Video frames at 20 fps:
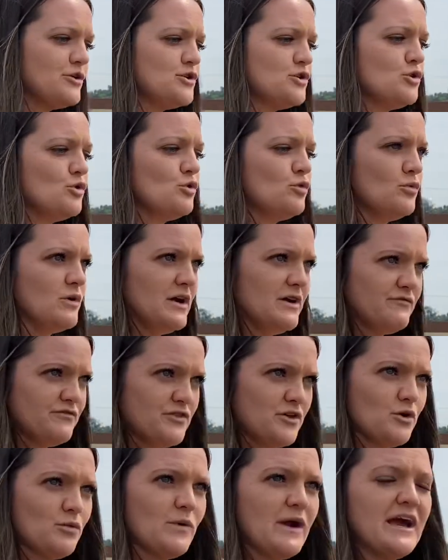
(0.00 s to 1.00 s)
you if
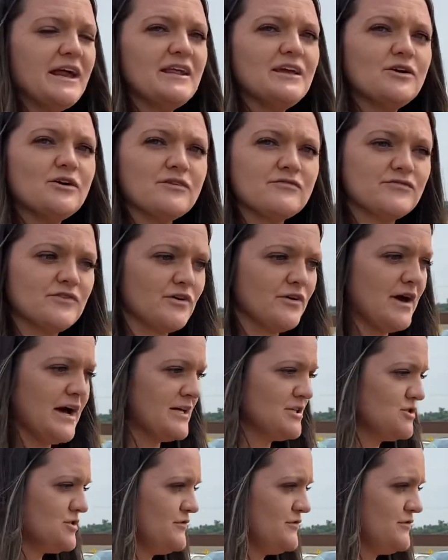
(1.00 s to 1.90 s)
they're ready or if they're not.